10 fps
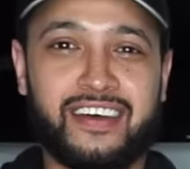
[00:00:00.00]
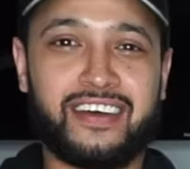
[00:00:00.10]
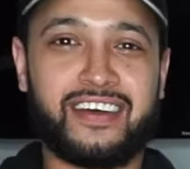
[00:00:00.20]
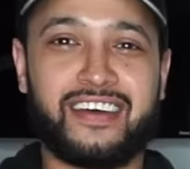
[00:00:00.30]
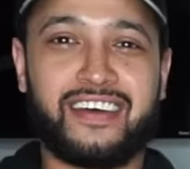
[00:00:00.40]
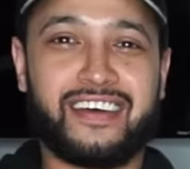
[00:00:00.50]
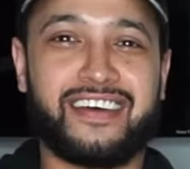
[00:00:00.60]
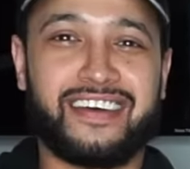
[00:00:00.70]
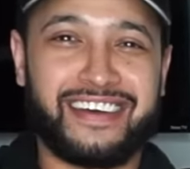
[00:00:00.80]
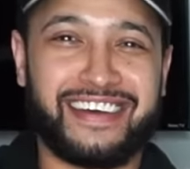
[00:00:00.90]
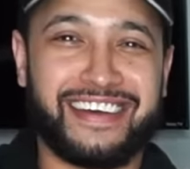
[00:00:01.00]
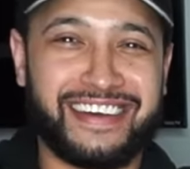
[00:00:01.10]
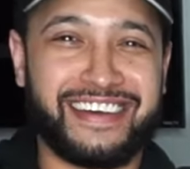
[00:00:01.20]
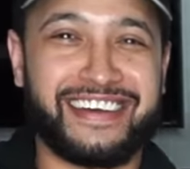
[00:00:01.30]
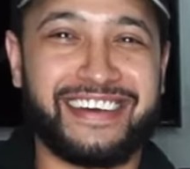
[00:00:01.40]

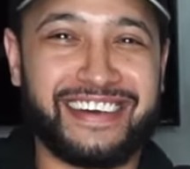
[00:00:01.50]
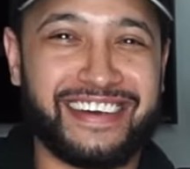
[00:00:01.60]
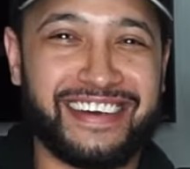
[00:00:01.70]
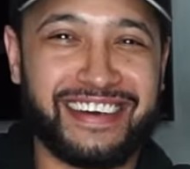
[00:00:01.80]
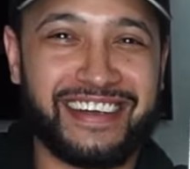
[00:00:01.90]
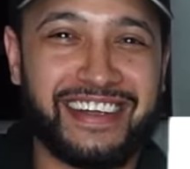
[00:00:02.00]
(silent)